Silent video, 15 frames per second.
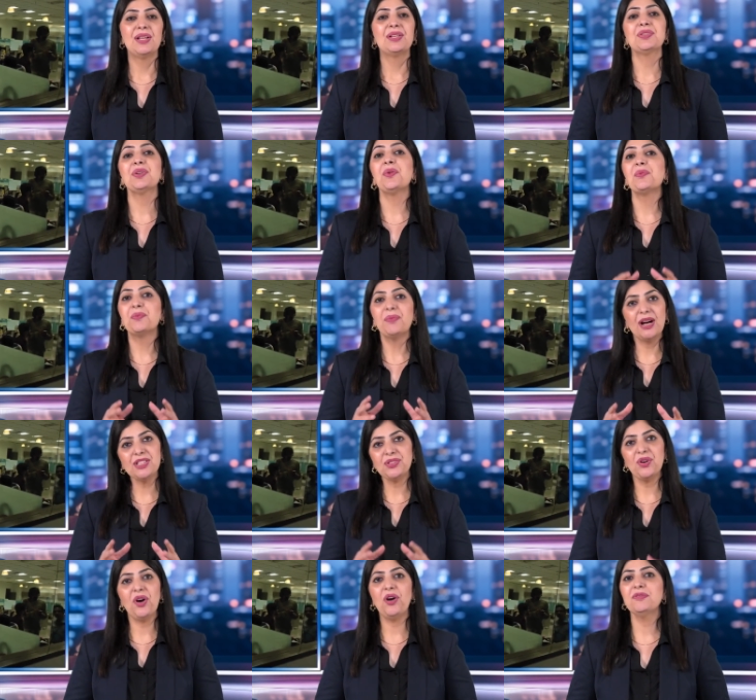So
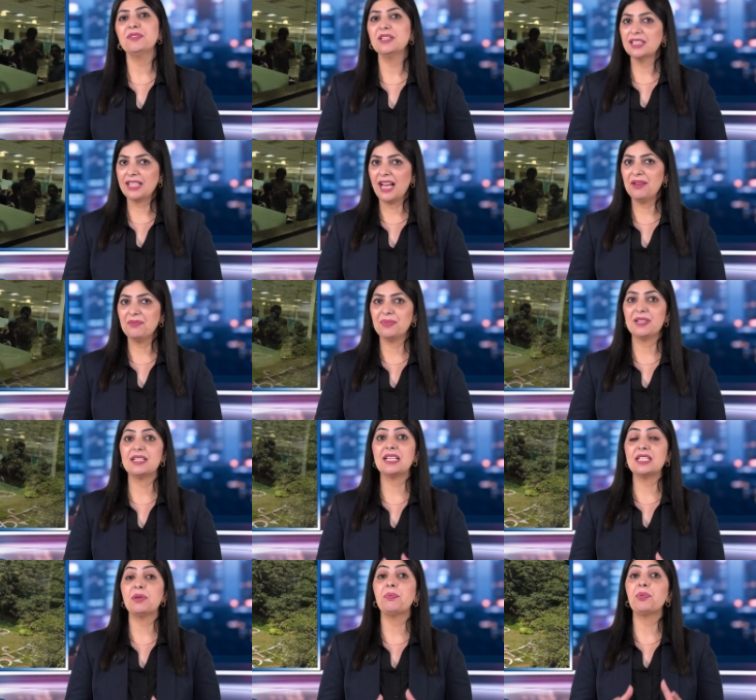much of the campus
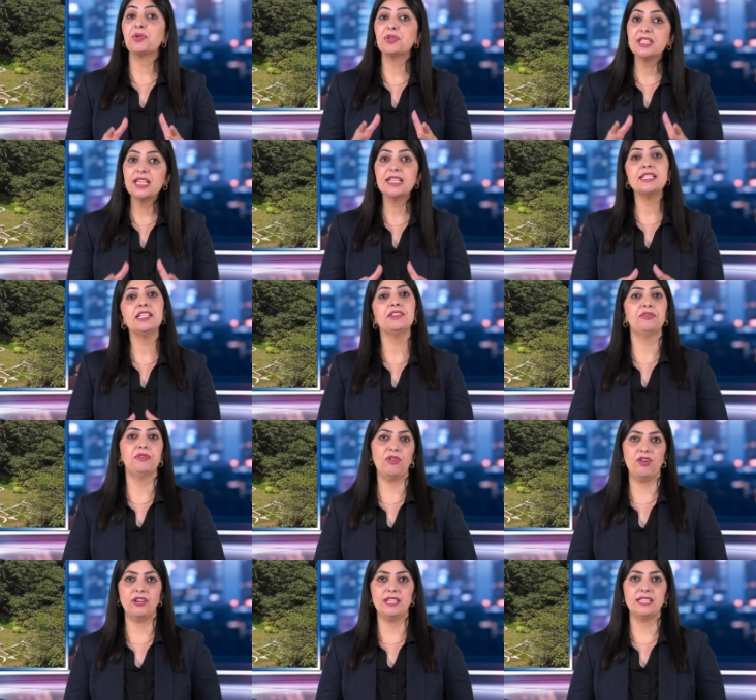is a protected
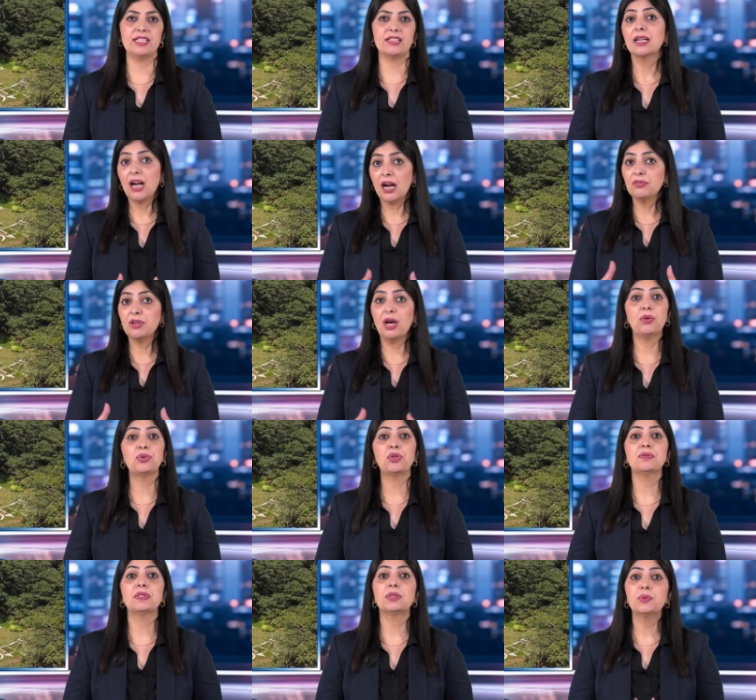forest carved out
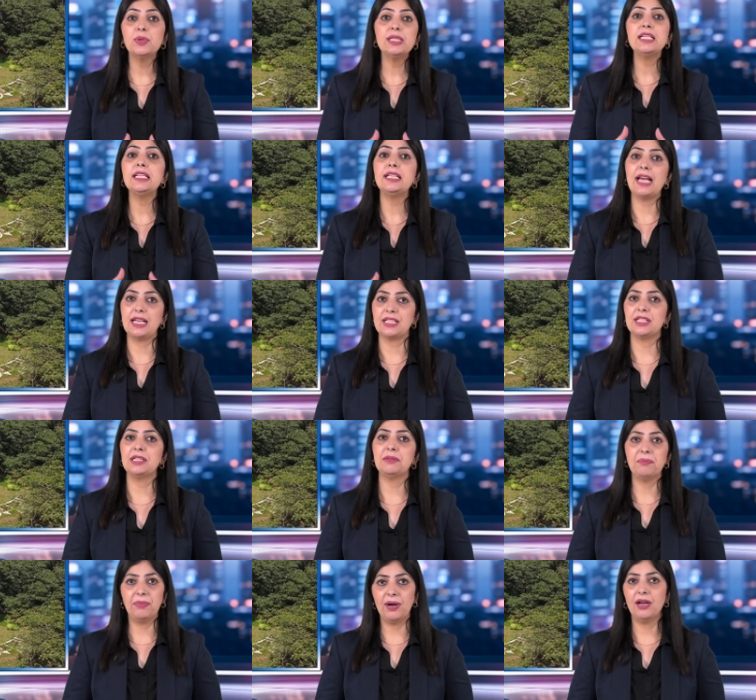of the Guindy National
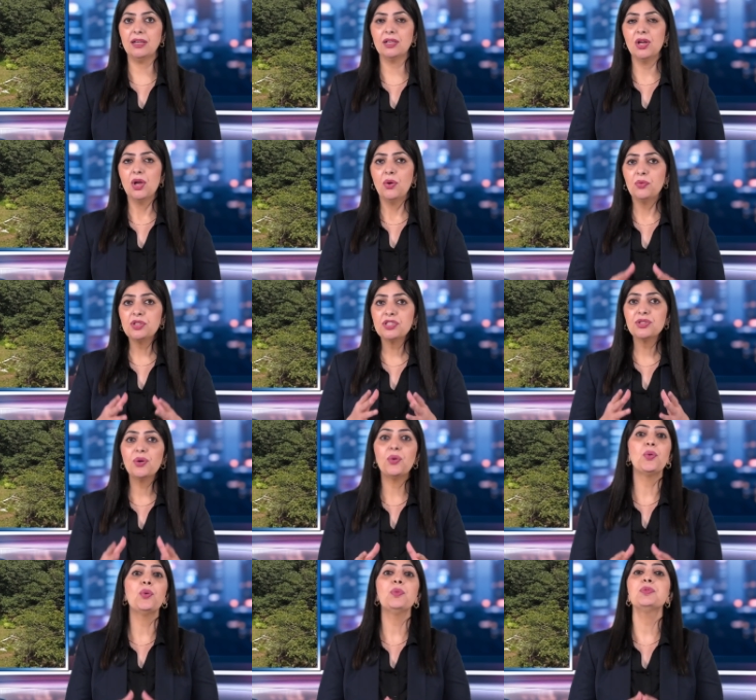Park, which is a
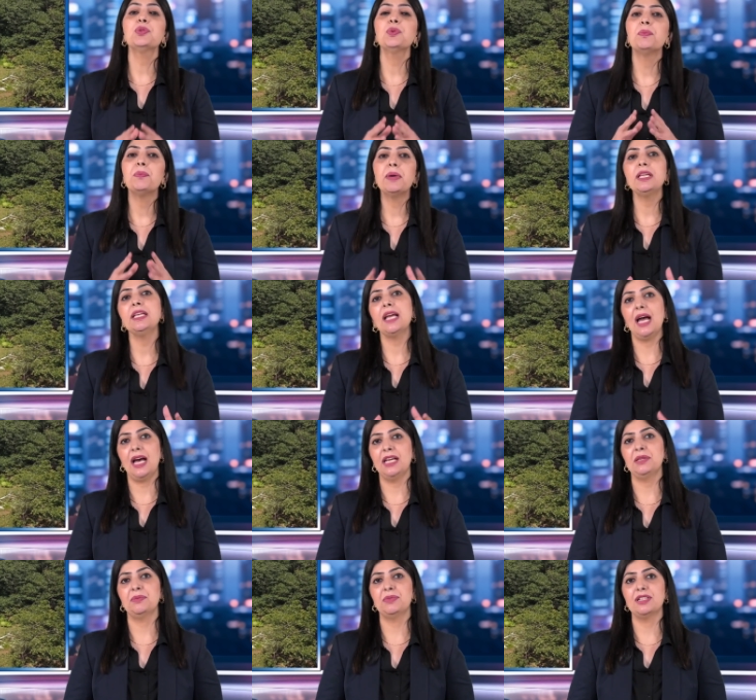home to many
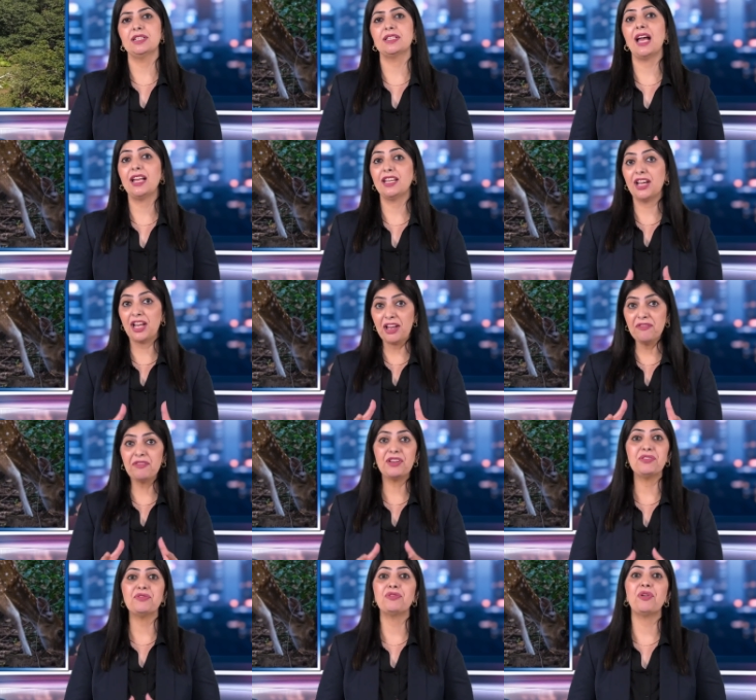animals and a
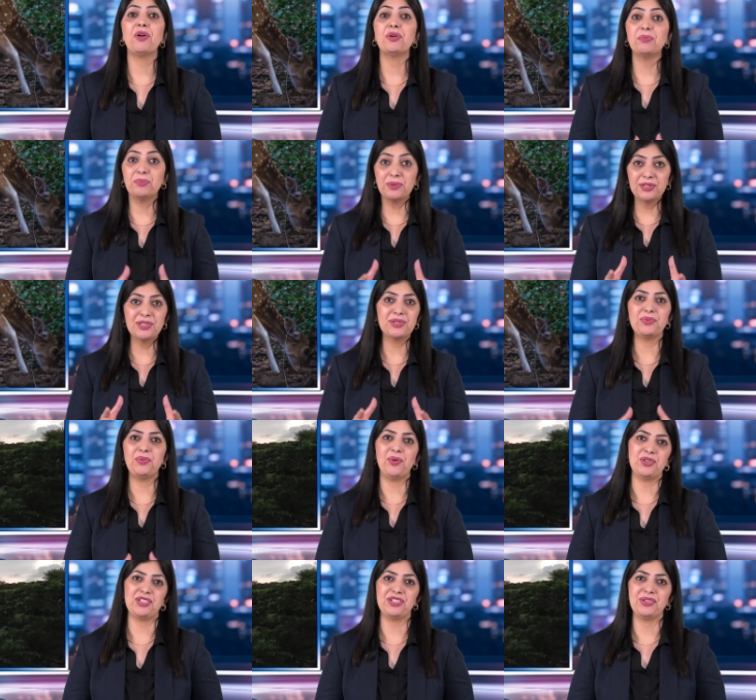heaven for birds
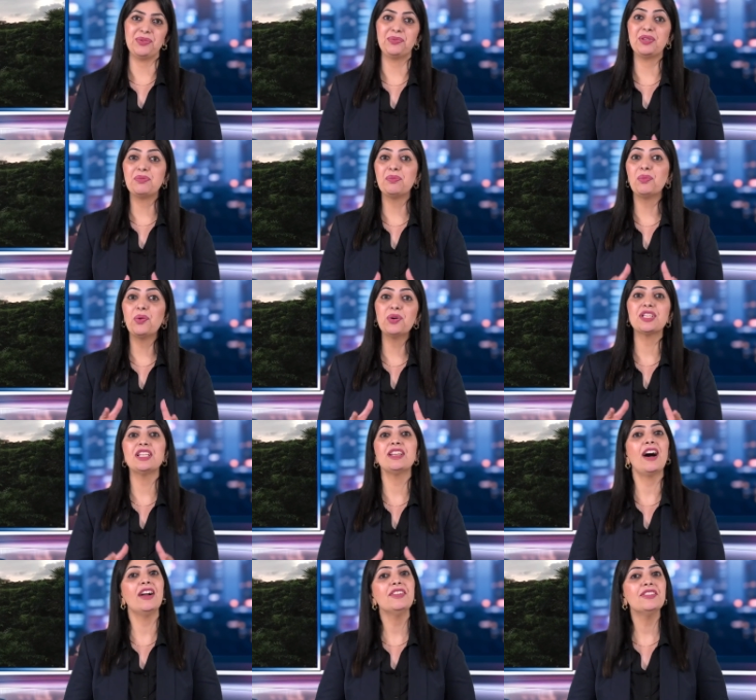watchers with more than
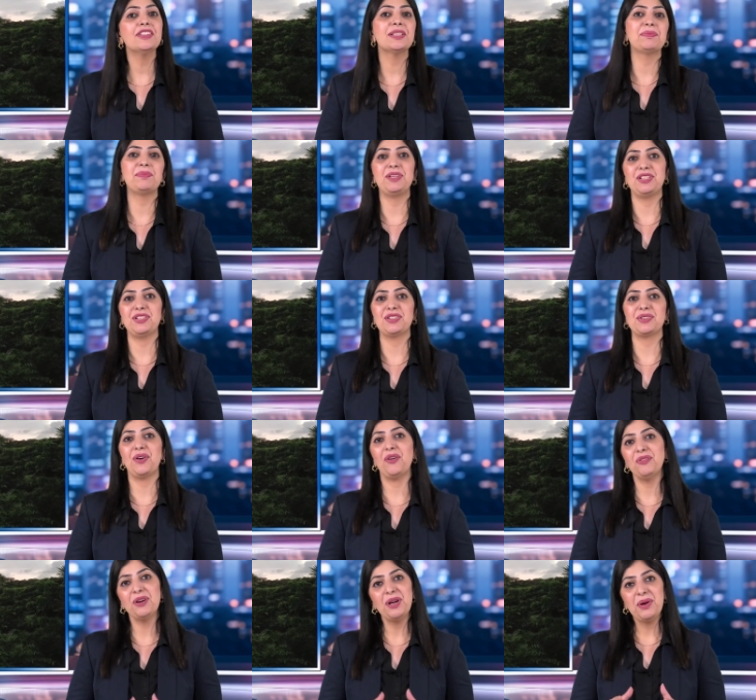100 species
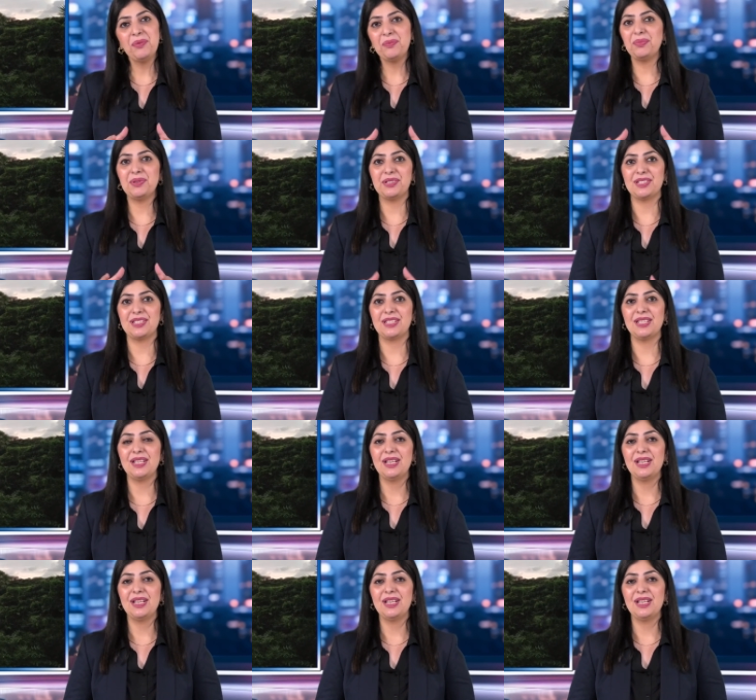of birds.